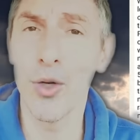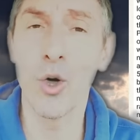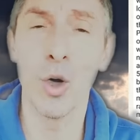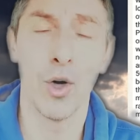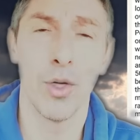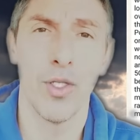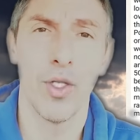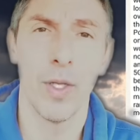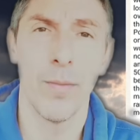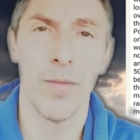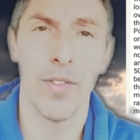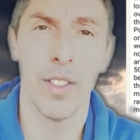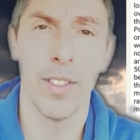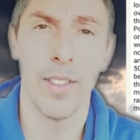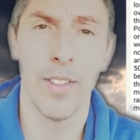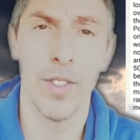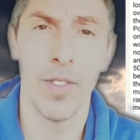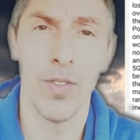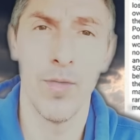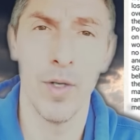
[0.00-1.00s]
You are
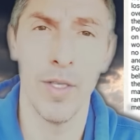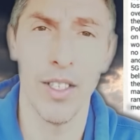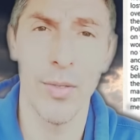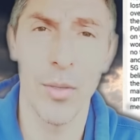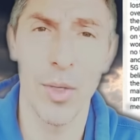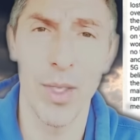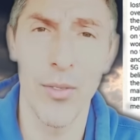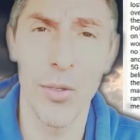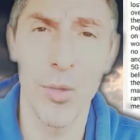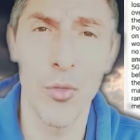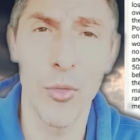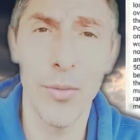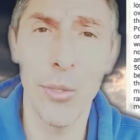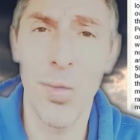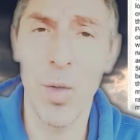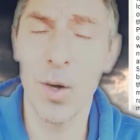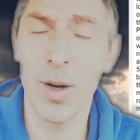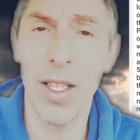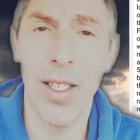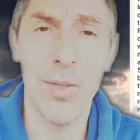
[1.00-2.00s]
attempting to distract people
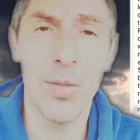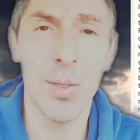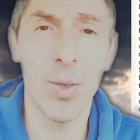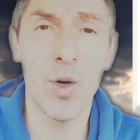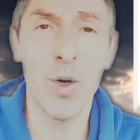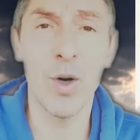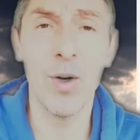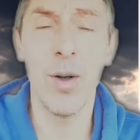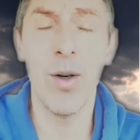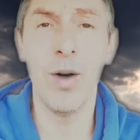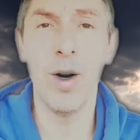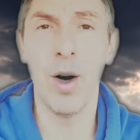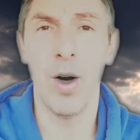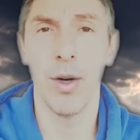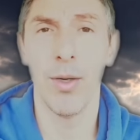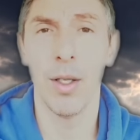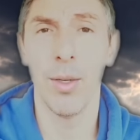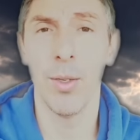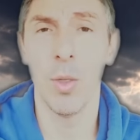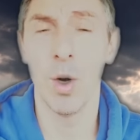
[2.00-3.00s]
from what is more
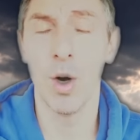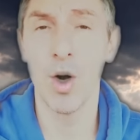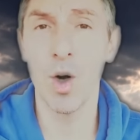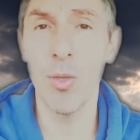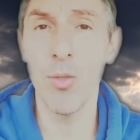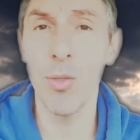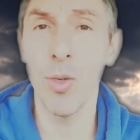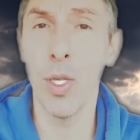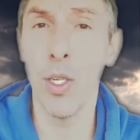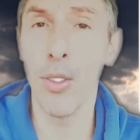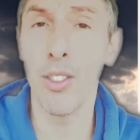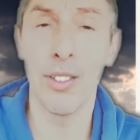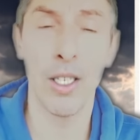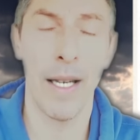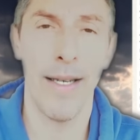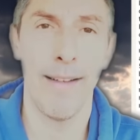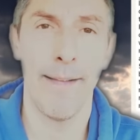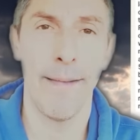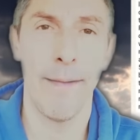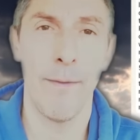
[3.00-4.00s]
the more
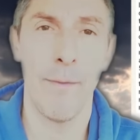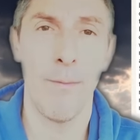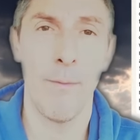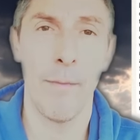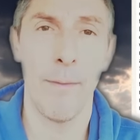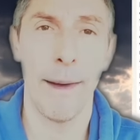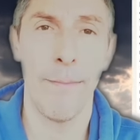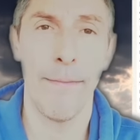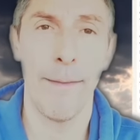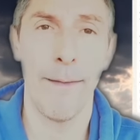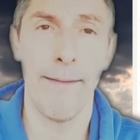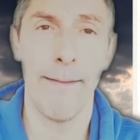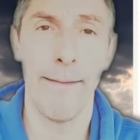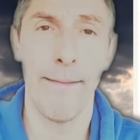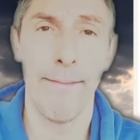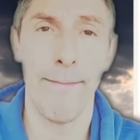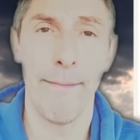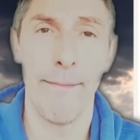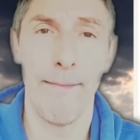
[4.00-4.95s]
obvious technical weapon."